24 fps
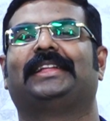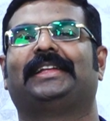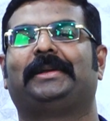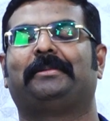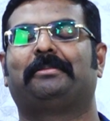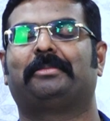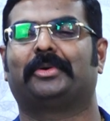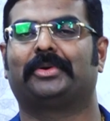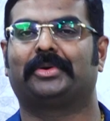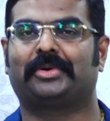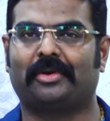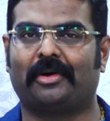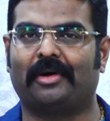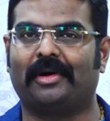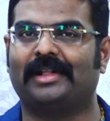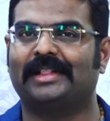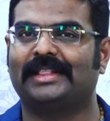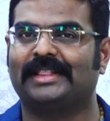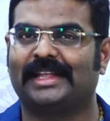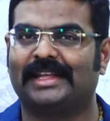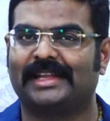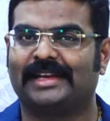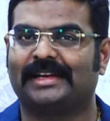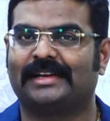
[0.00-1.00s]
they report
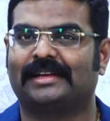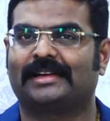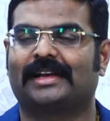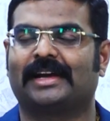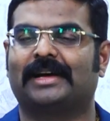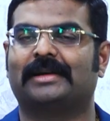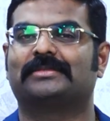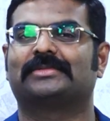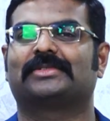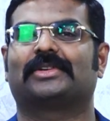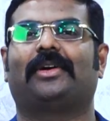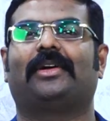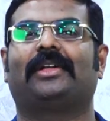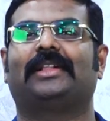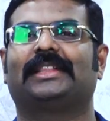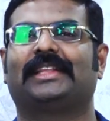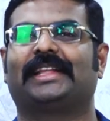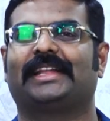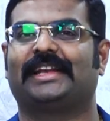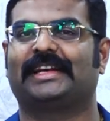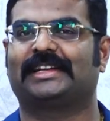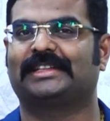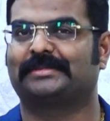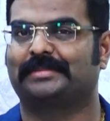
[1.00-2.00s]
all their incomes, all
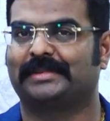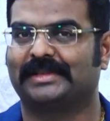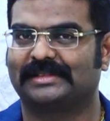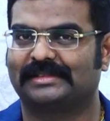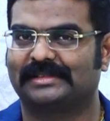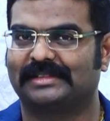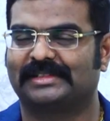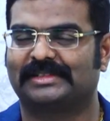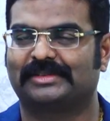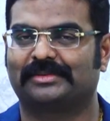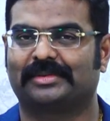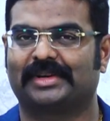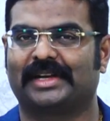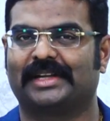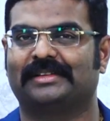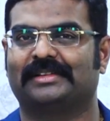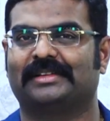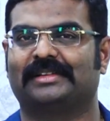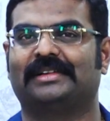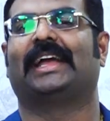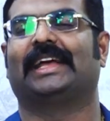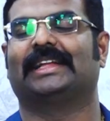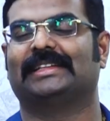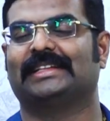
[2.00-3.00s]
their expenses
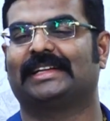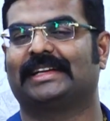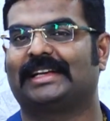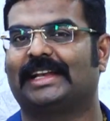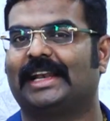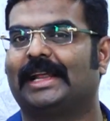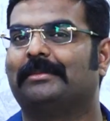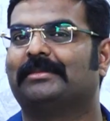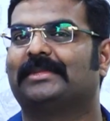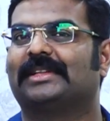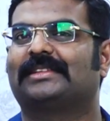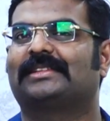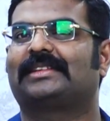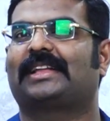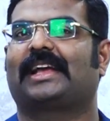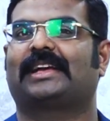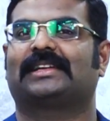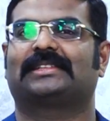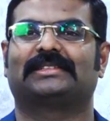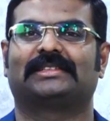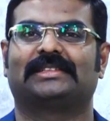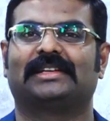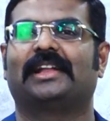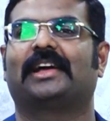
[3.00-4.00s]
together, and they claim the
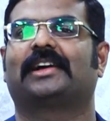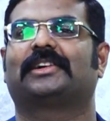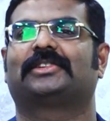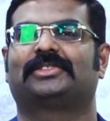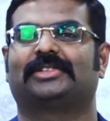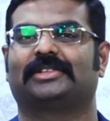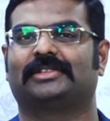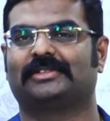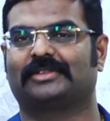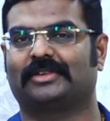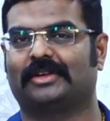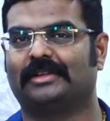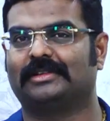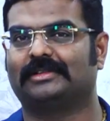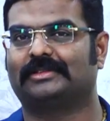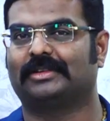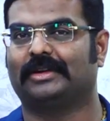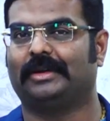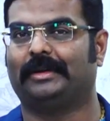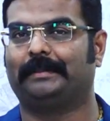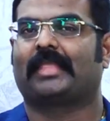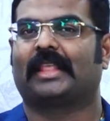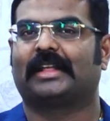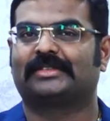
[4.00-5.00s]
tax deductions
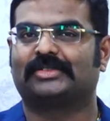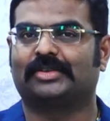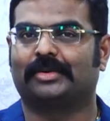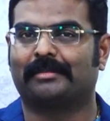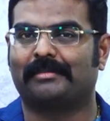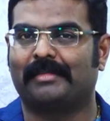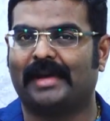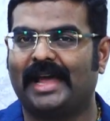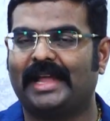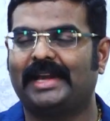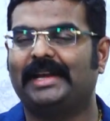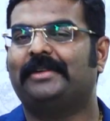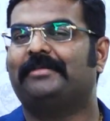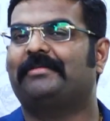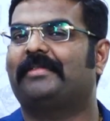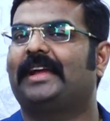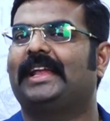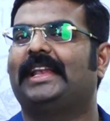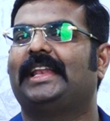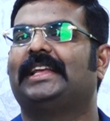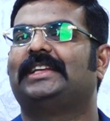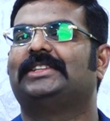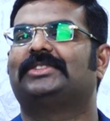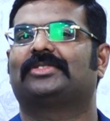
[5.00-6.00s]
also. So married
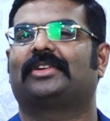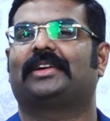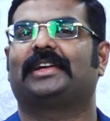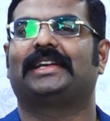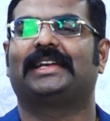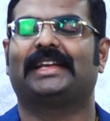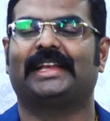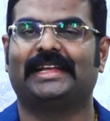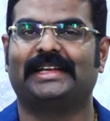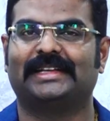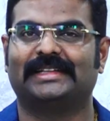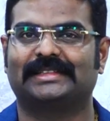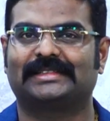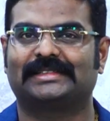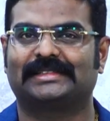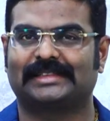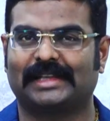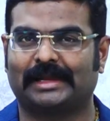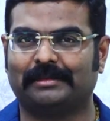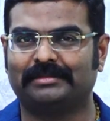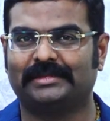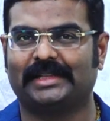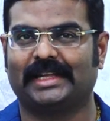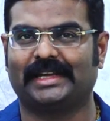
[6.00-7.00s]
filing jointly is
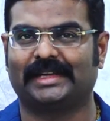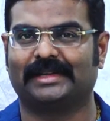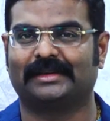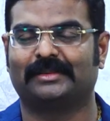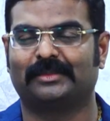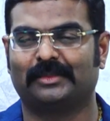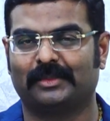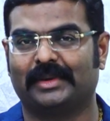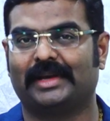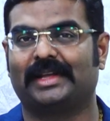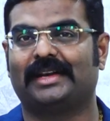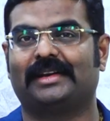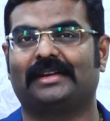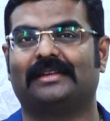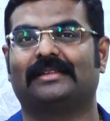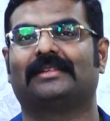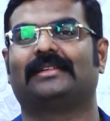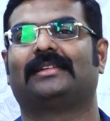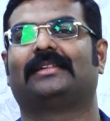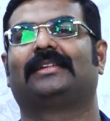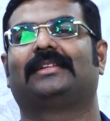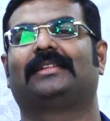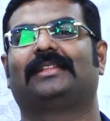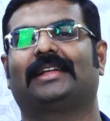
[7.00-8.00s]
something wherein
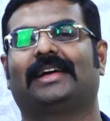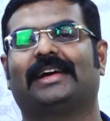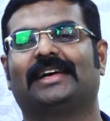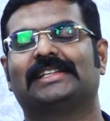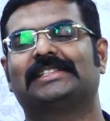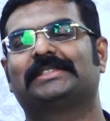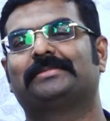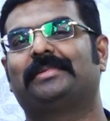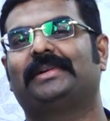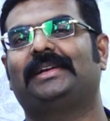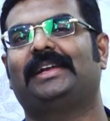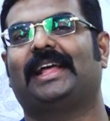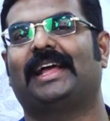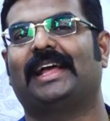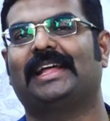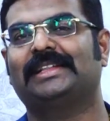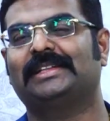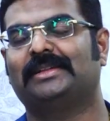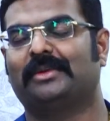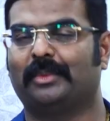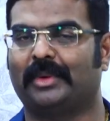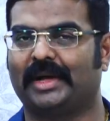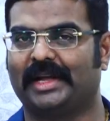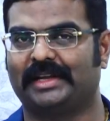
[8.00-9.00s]
the husband
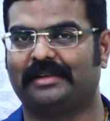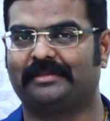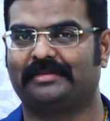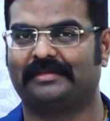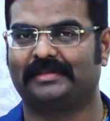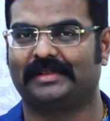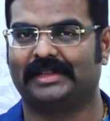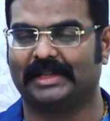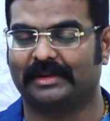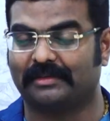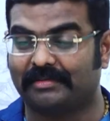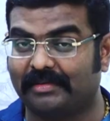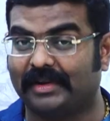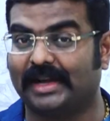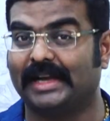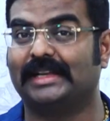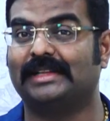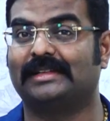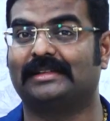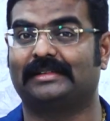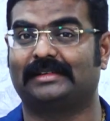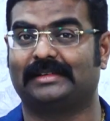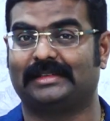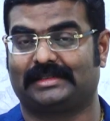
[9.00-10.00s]
and the wife, they
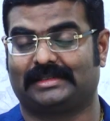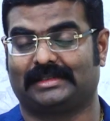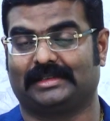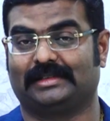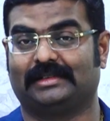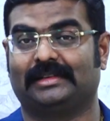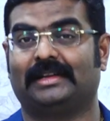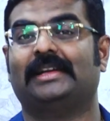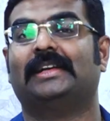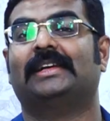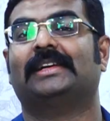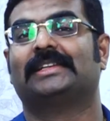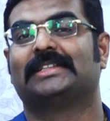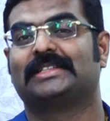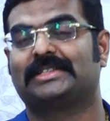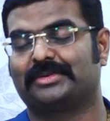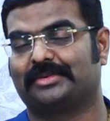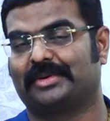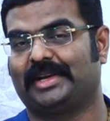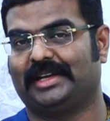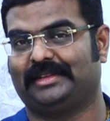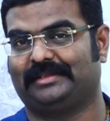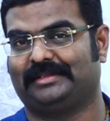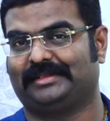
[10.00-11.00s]
file the return
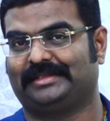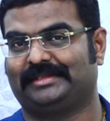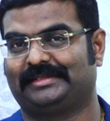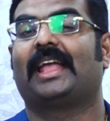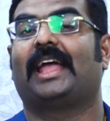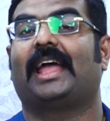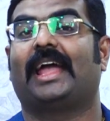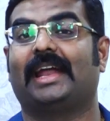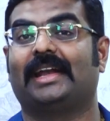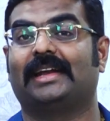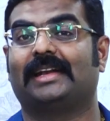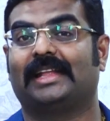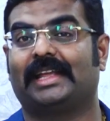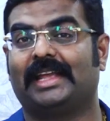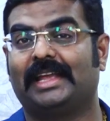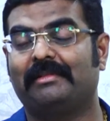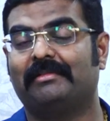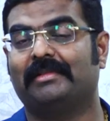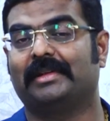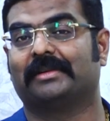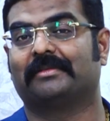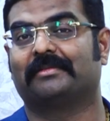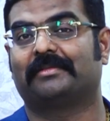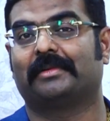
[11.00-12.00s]
together. And
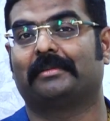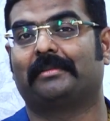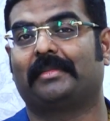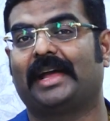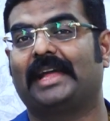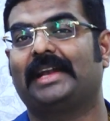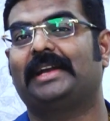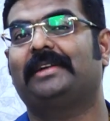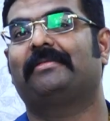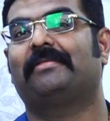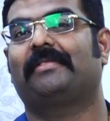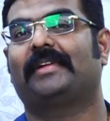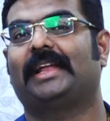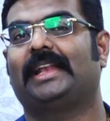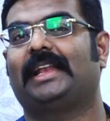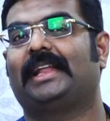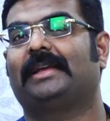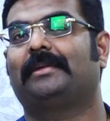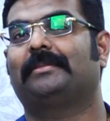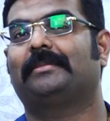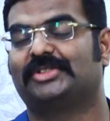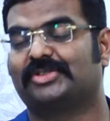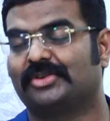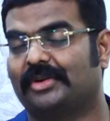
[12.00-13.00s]
even for married
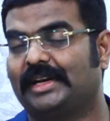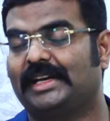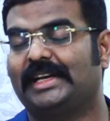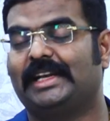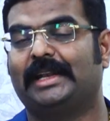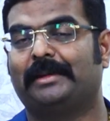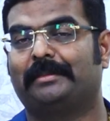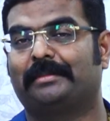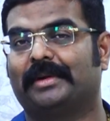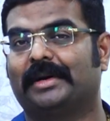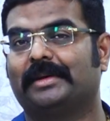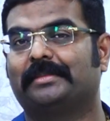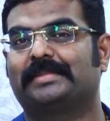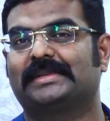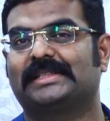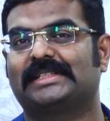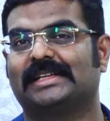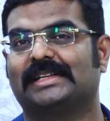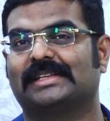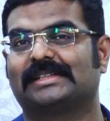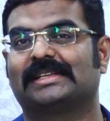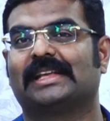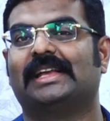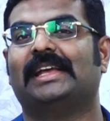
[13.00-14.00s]
filing jointly
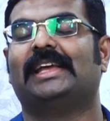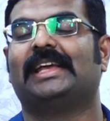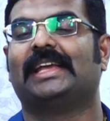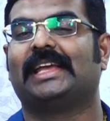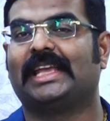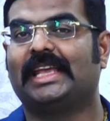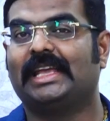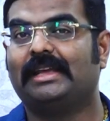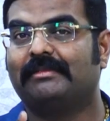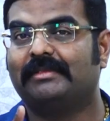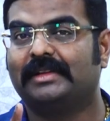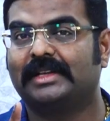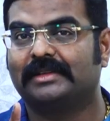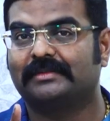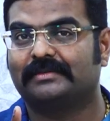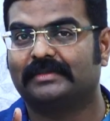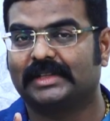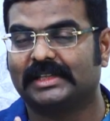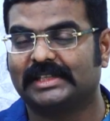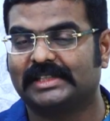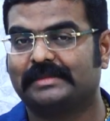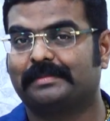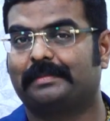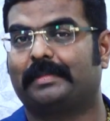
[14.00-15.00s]
purposes, even if
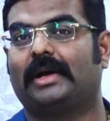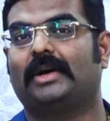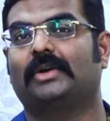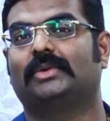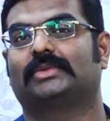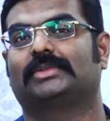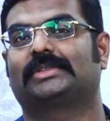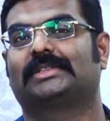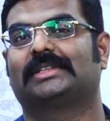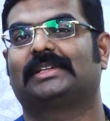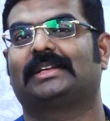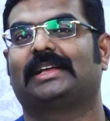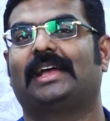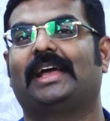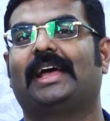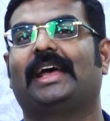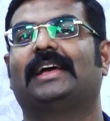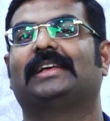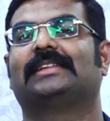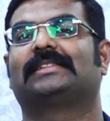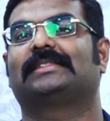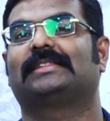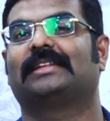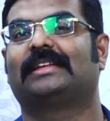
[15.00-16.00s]
the spouse
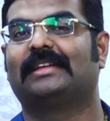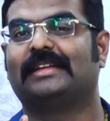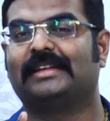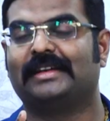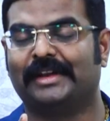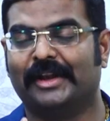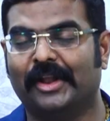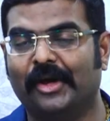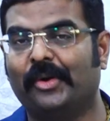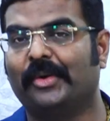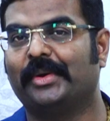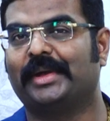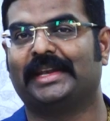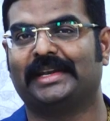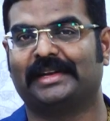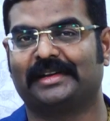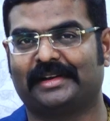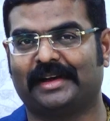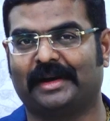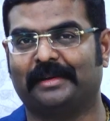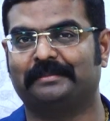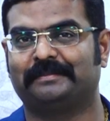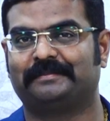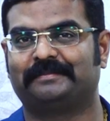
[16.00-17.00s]
has no
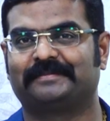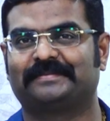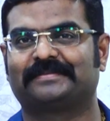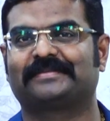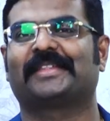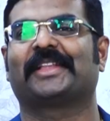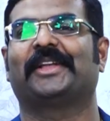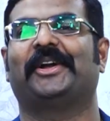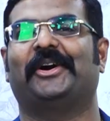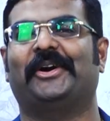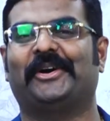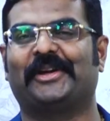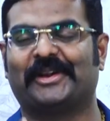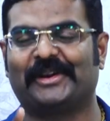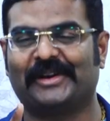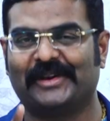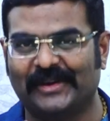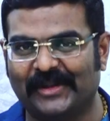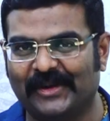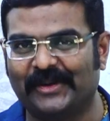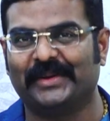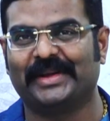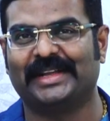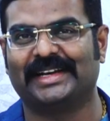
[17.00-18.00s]
income or
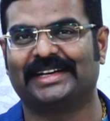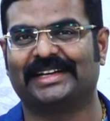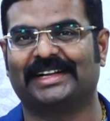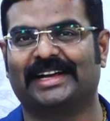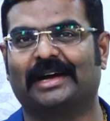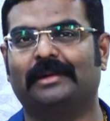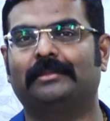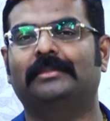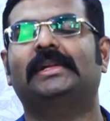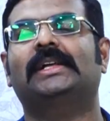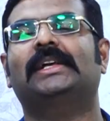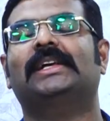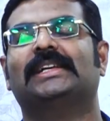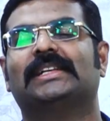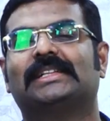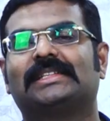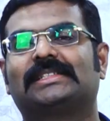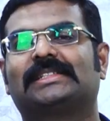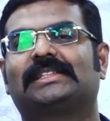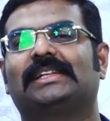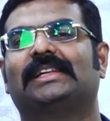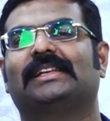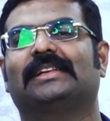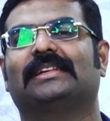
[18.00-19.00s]
low income,
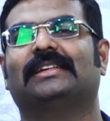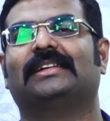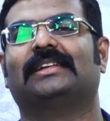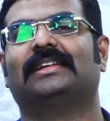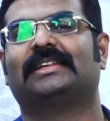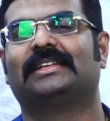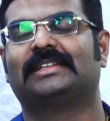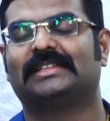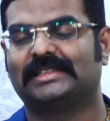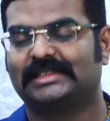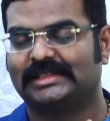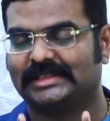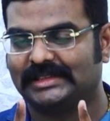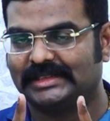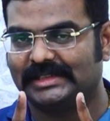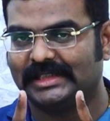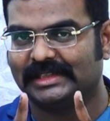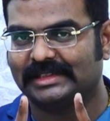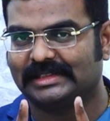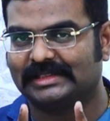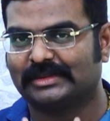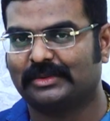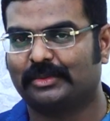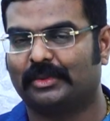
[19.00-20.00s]
still
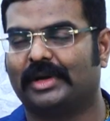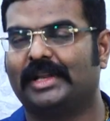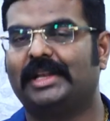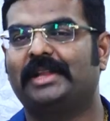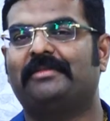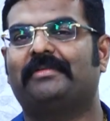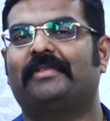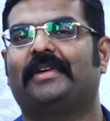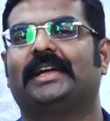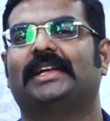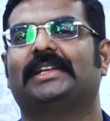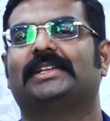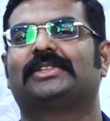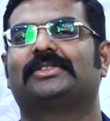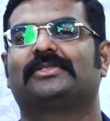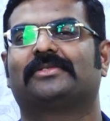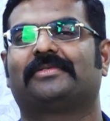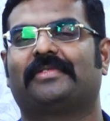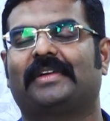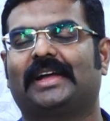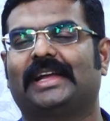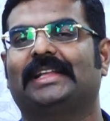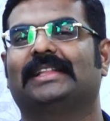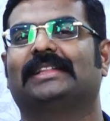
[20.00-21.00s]
she is qualified to
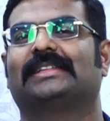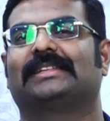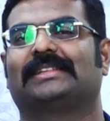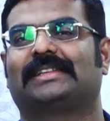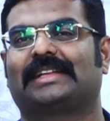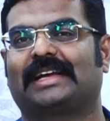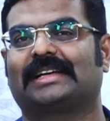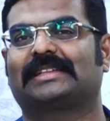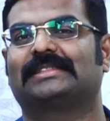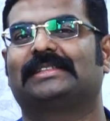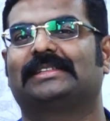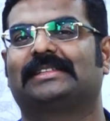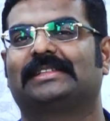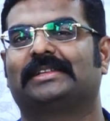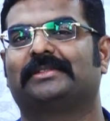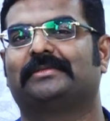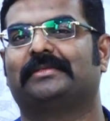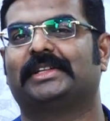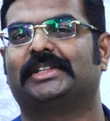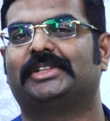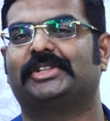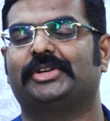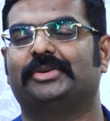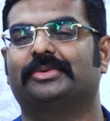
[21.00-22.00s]
file the tax return
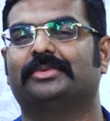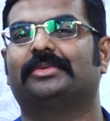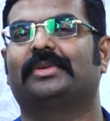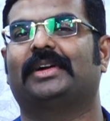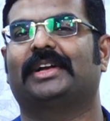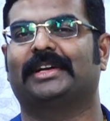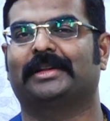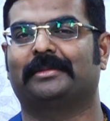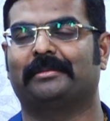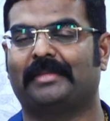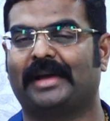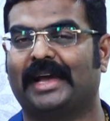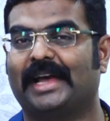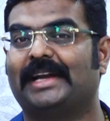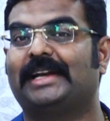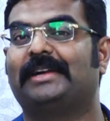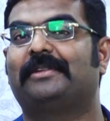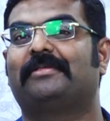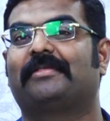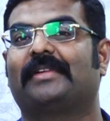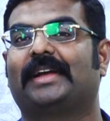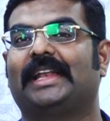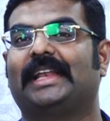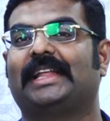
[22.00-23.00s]
with you under
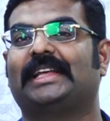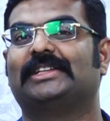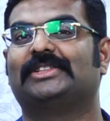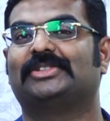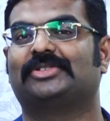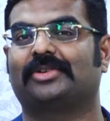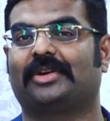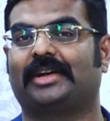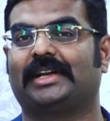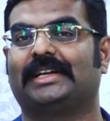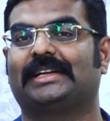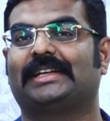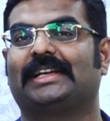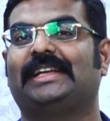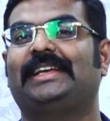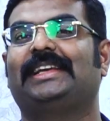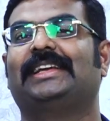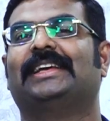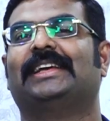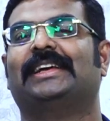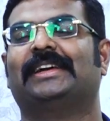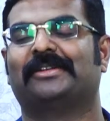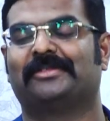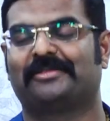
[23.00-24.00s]
married filing
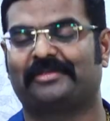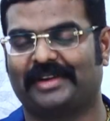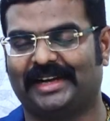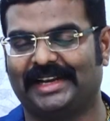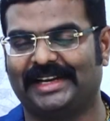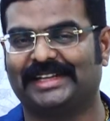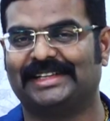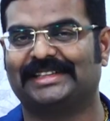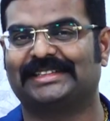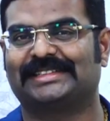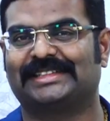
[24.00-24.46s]
jointly filing